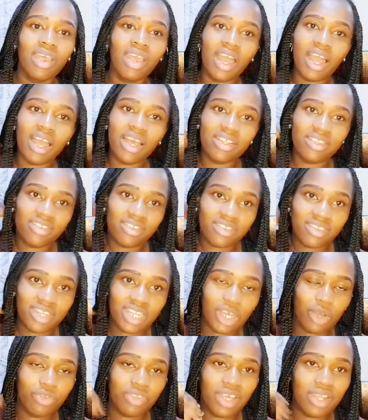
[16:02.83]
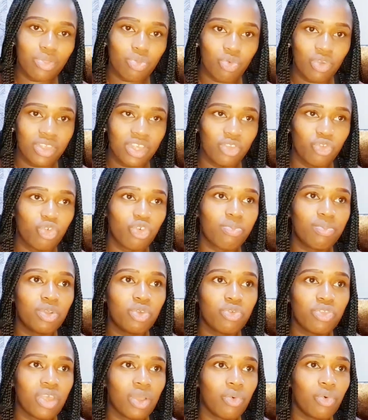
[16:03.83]
And now that's when they took me to
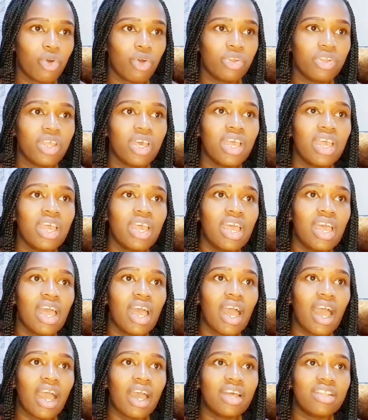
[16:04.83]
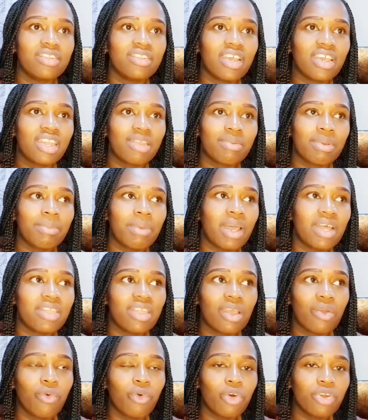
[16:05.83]
the ward. And I remember at
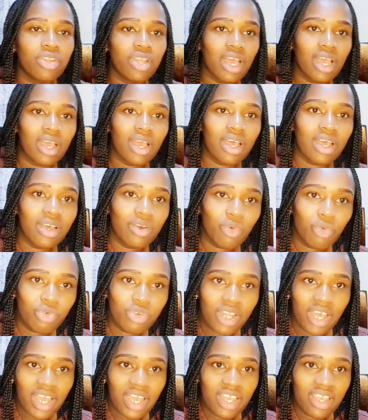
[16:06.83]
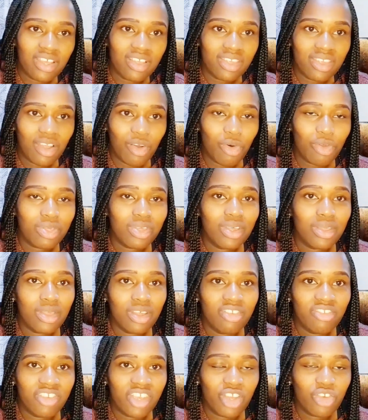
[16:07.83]
the ward, there was this
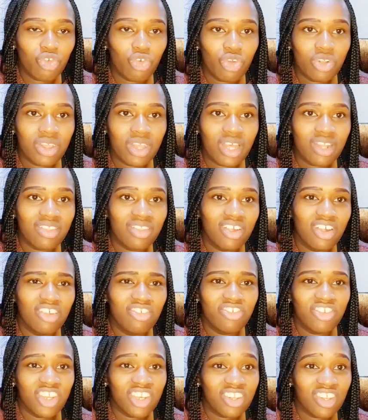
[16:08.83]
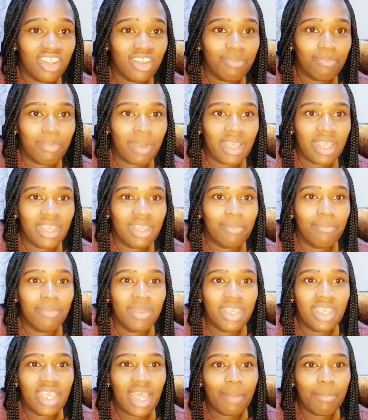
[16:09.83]
injection that they injected
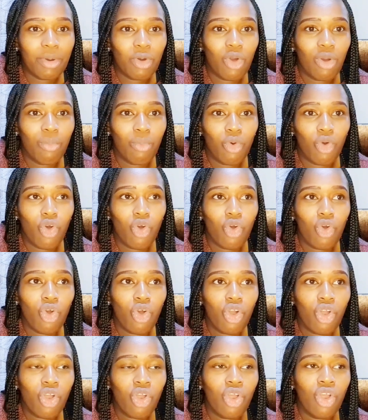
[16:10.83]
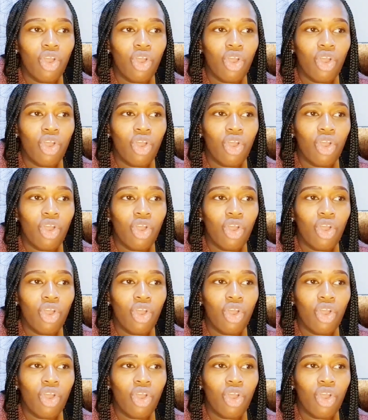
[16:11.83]
me upper kwa mgongo.